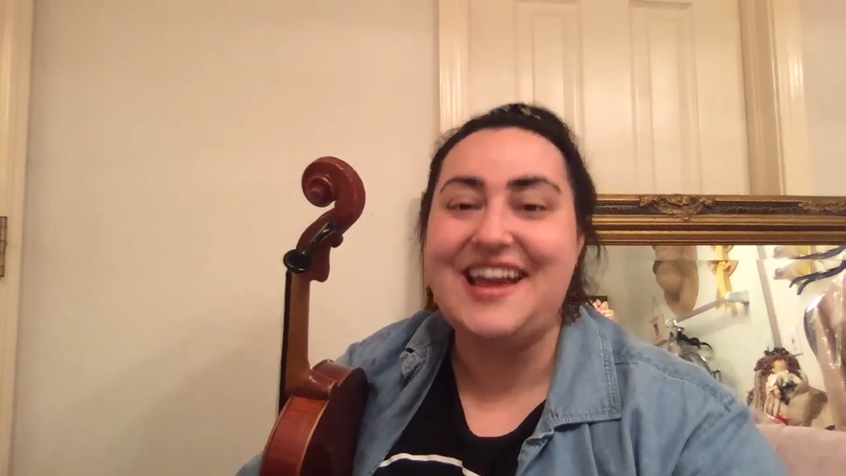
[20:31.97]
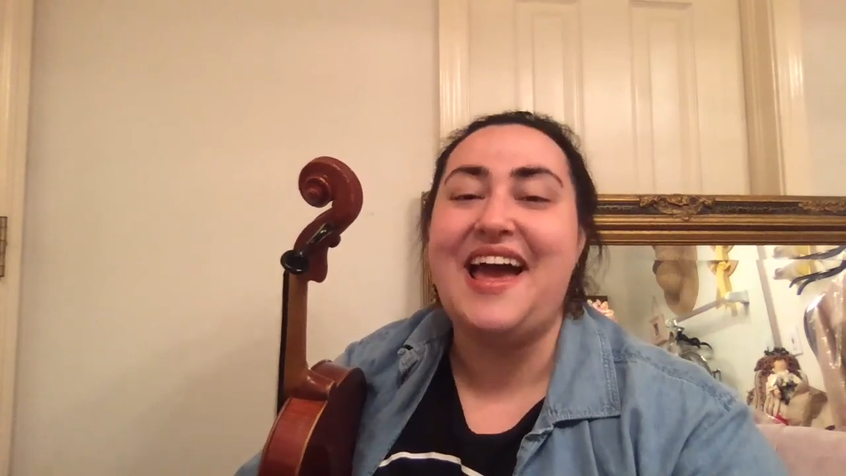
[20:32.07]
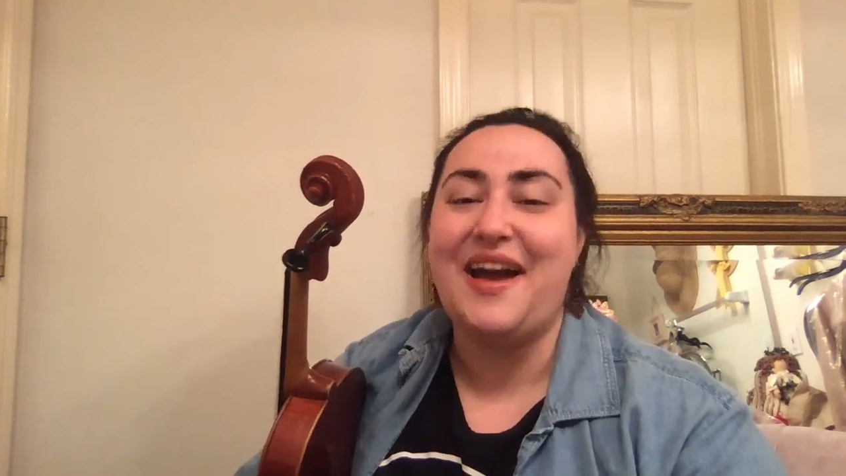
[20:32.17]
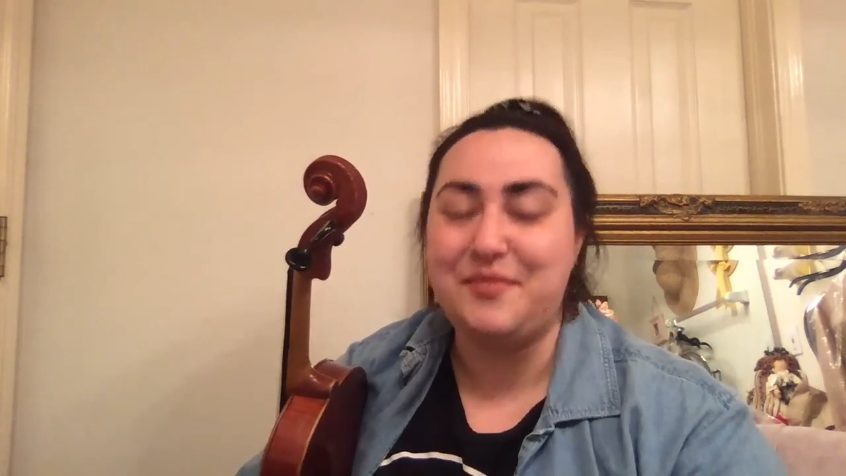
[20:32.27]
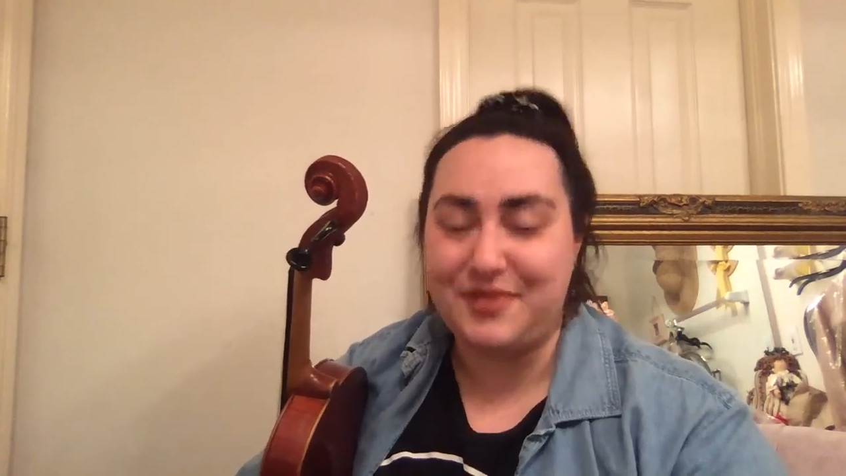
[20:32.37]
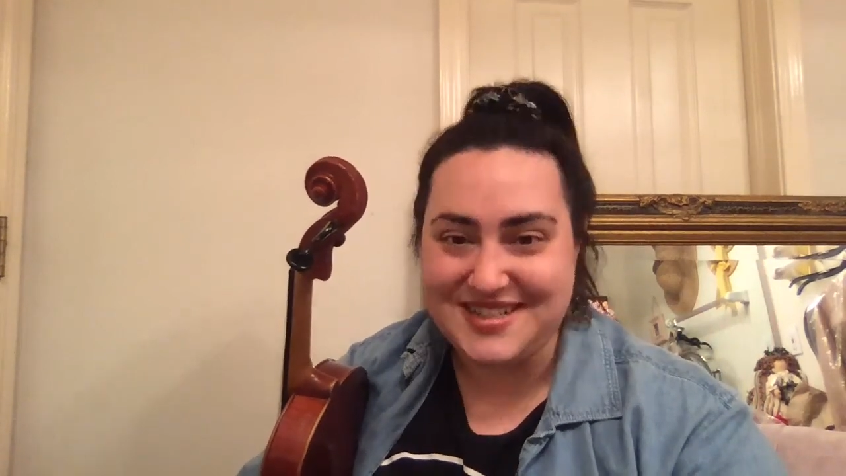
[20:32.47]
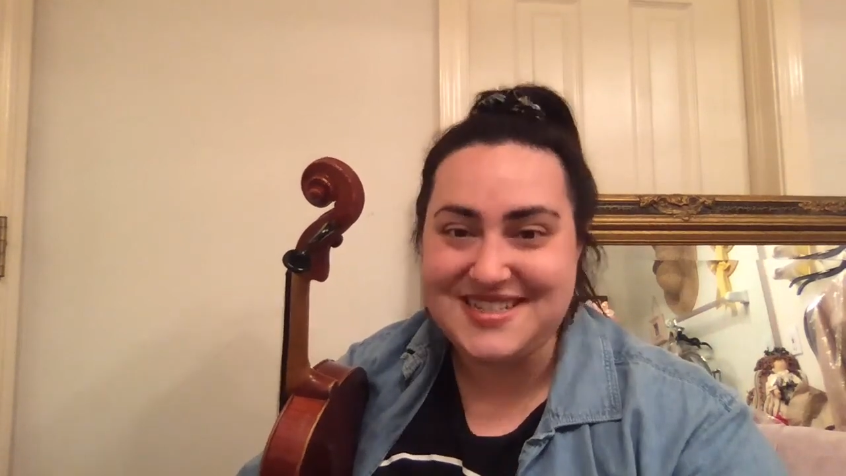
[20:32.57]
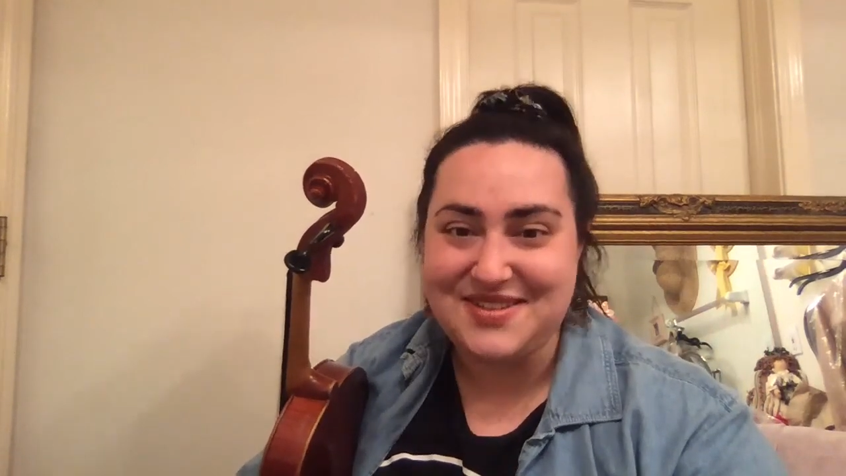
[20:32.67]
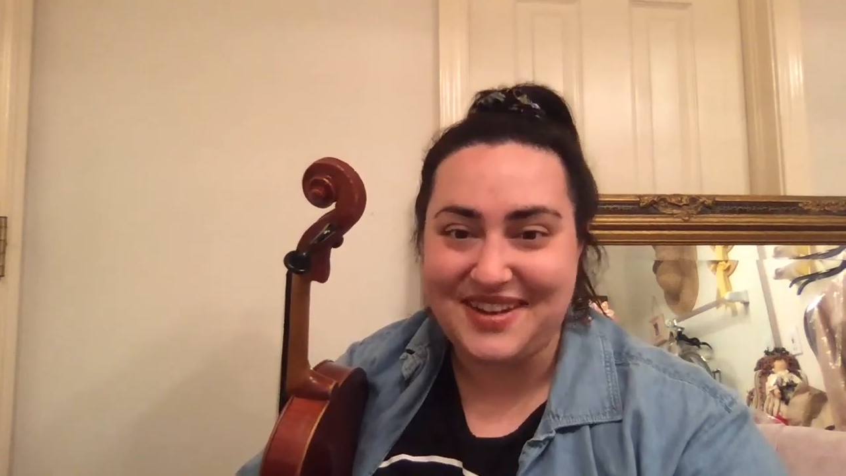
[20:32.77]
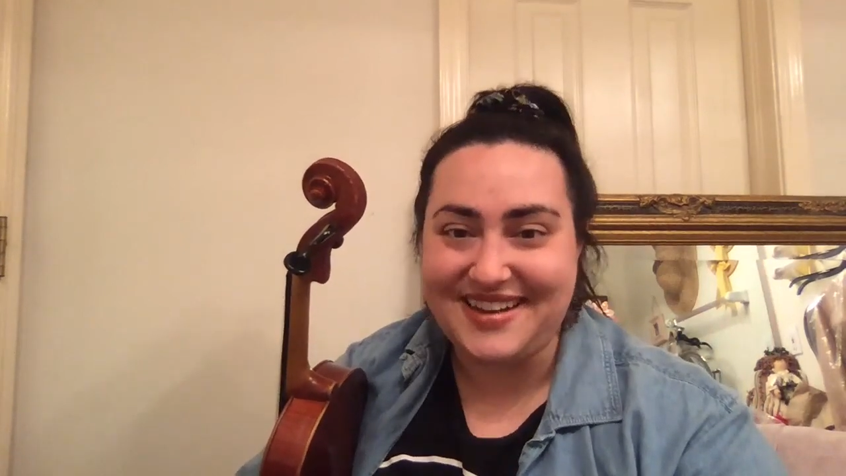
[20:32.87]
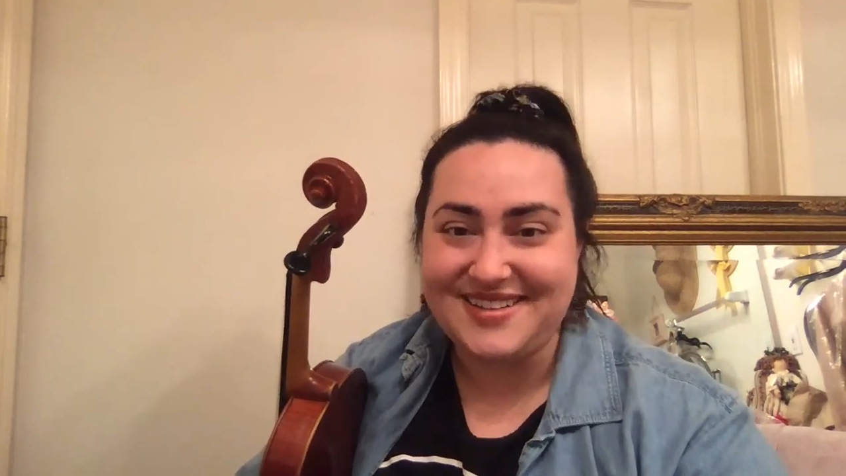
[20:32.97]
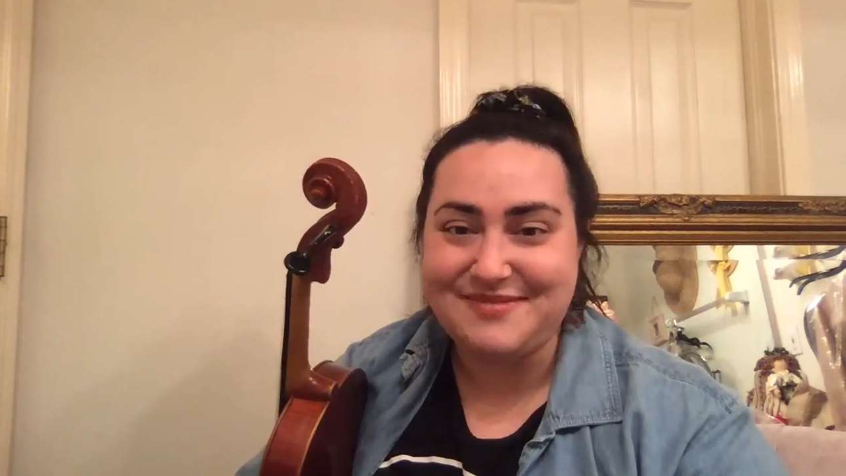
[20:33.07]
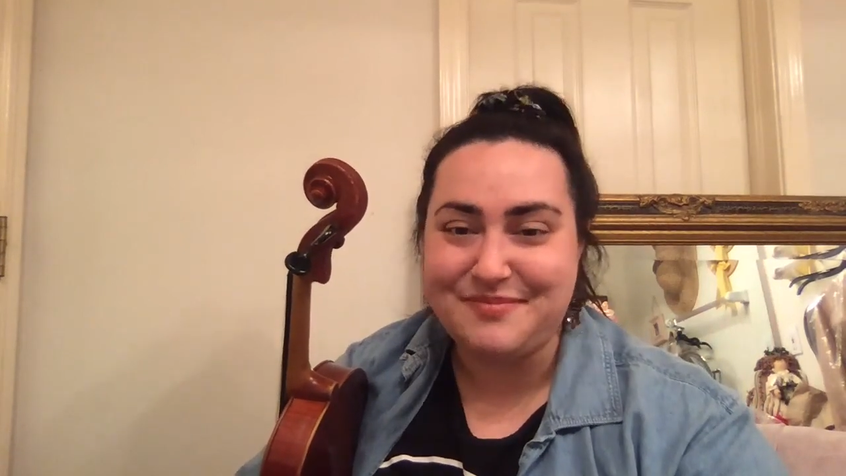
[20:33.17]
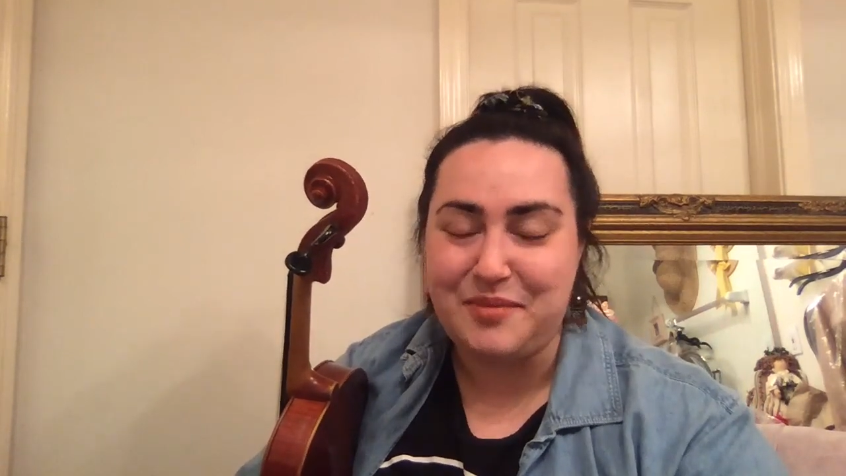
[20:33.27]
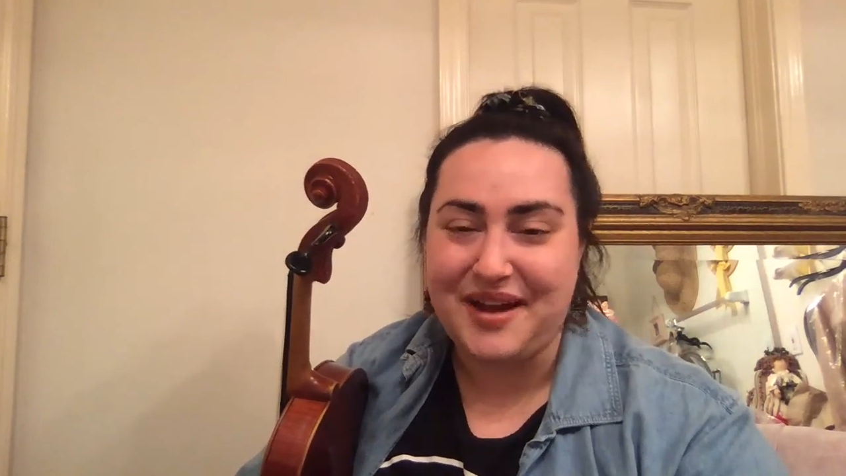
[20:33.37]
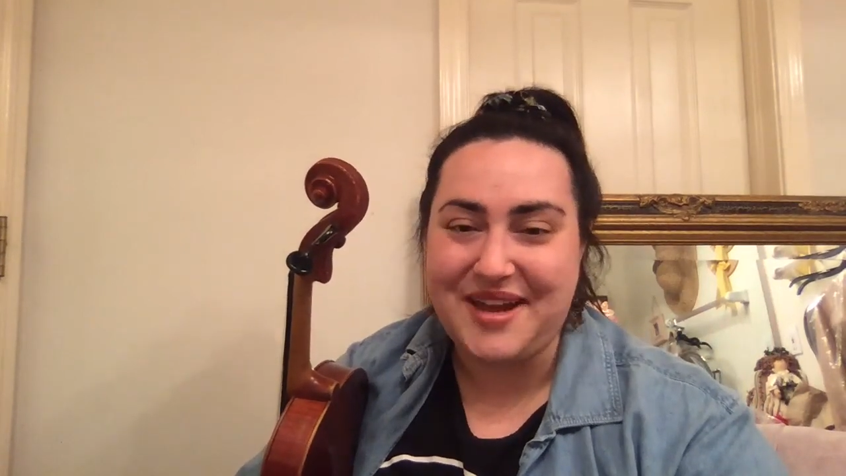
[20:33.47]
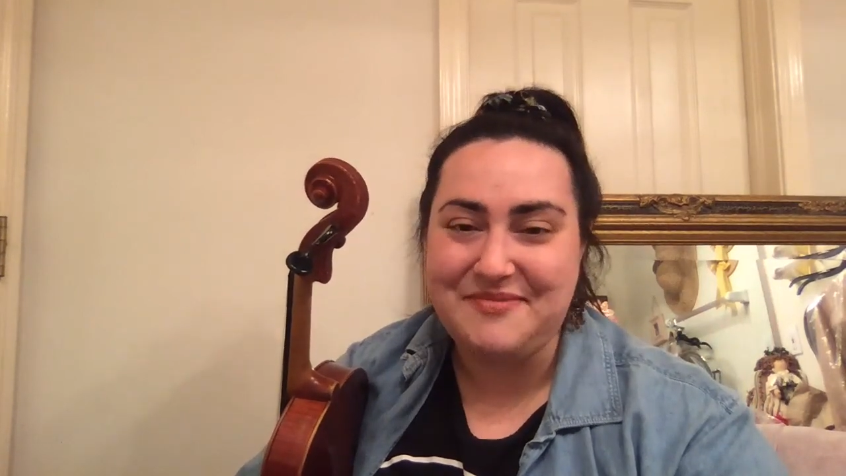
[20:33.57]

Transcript: and blessed evening. Bye-bye.